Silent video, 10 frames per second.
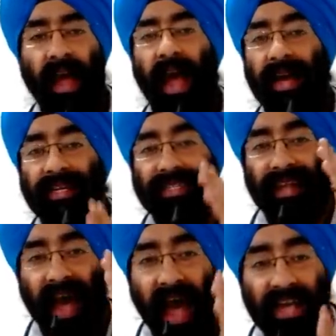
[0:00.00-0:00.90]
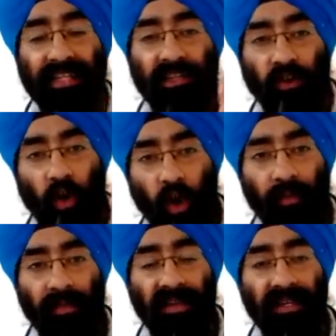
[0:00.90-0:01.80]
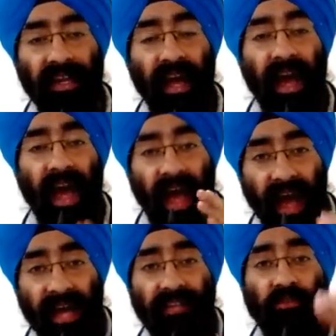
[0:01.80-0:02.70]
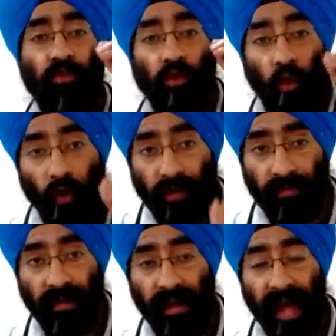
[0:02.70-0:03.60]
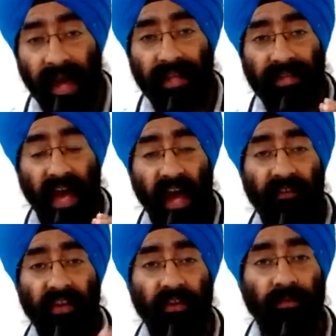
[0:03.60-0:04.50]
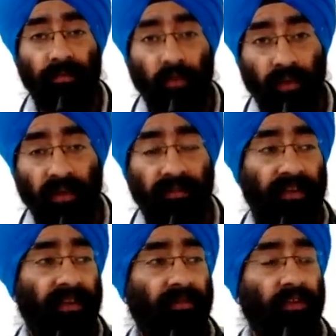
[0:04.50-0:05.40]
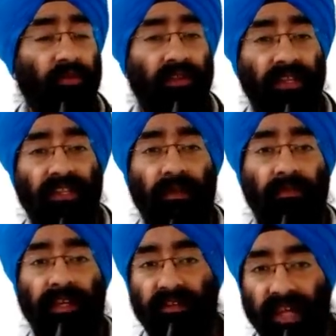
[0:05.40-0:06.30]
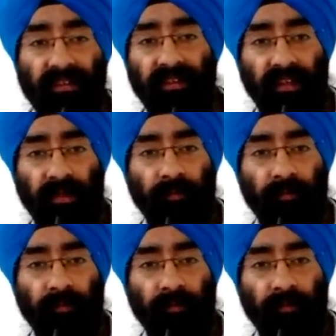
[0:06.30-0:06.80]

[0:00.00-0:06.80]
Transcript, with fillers: And it's as common, as normal as having a boner whenever you see something sexy.